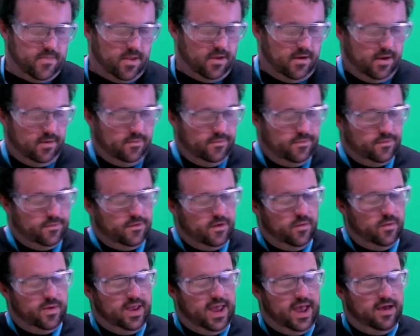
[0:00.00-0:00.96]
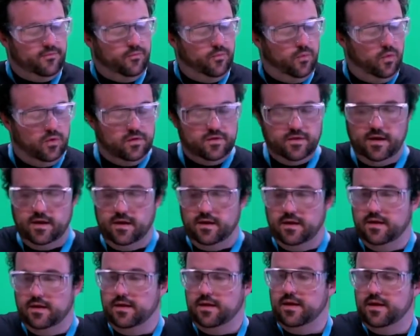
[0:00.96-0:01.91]
All right, so we have
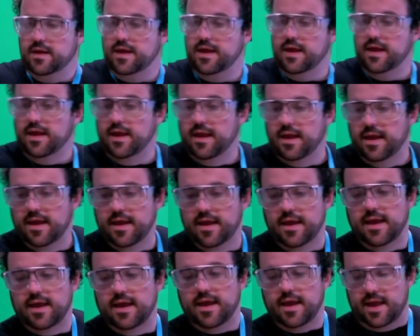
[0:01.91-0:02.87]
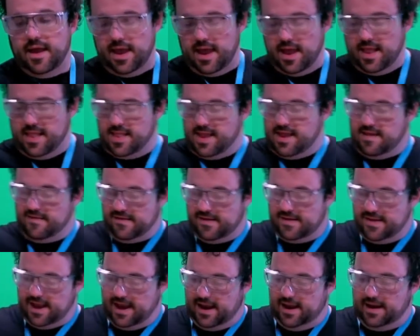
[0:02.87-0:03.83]
water in these
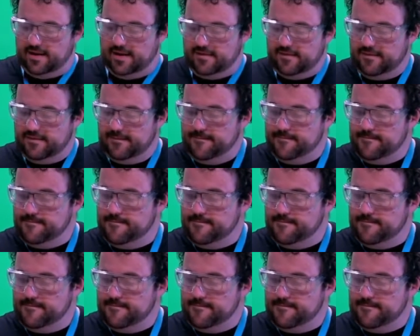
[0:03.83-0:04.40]
containers.